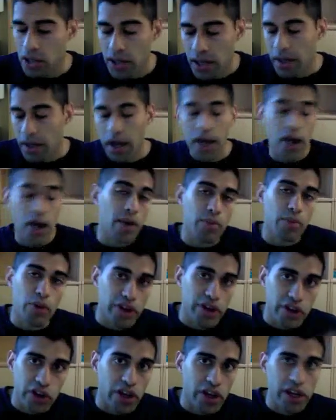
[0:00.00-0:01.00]
operate
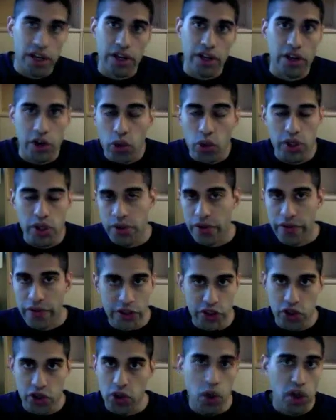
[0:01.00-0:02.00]
in accordance with
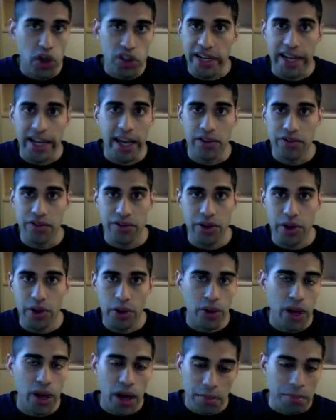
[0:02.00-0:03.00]
physical laws. I can't,
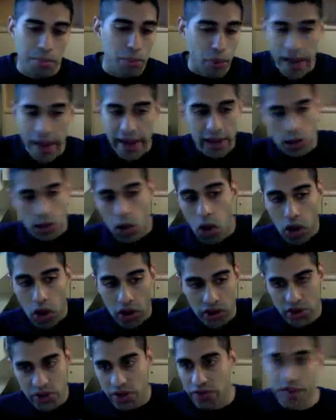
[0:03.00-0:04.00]
break
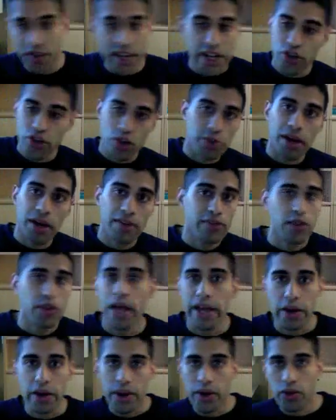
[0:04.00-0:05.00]
laws of nature by
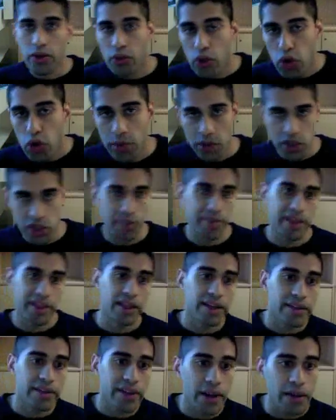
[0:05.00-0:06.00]
flying around the room or something
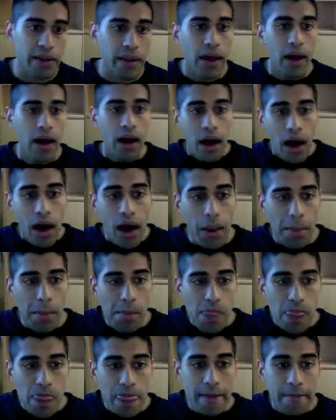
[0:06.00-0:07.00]
like that.
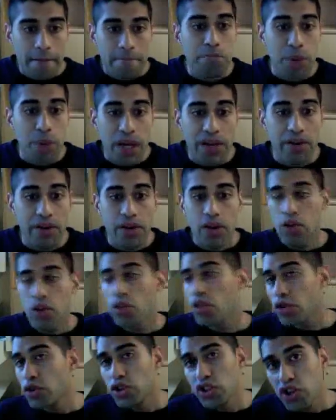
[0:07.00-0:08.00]
But
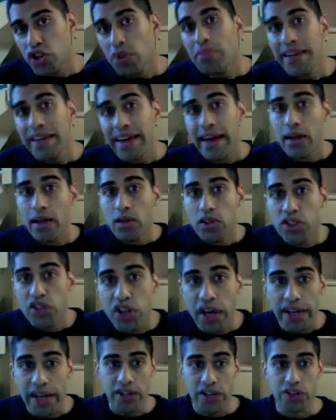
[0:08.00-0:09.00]
there's something else
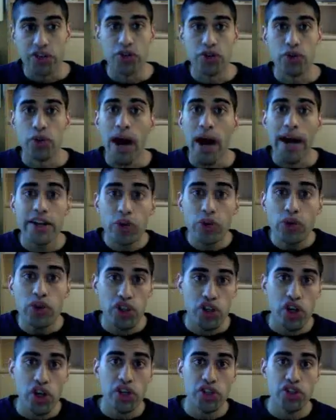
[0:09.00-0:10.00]
I can do. I don't
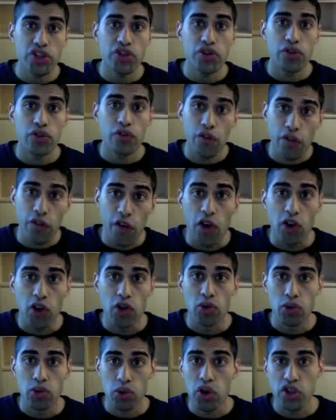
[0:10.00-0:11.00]
just
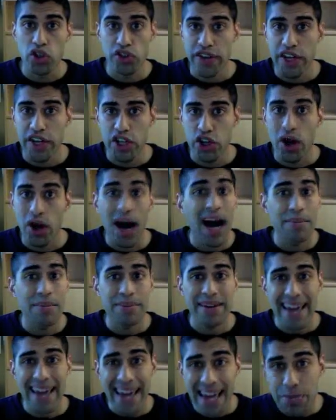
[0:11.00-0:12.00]
follow laws of nature. I'm
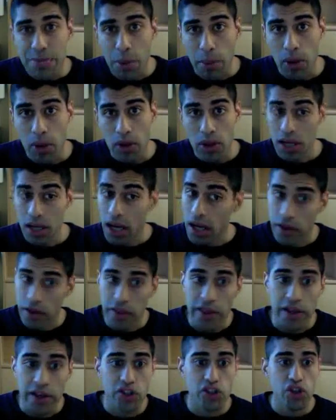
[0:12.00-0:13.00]
capable, Kant
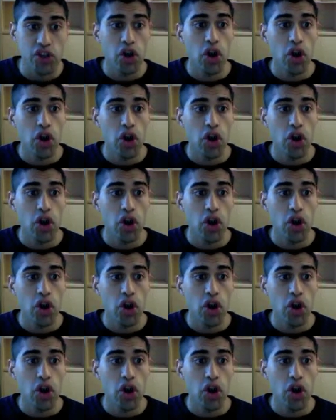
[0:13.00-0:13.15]
thinks,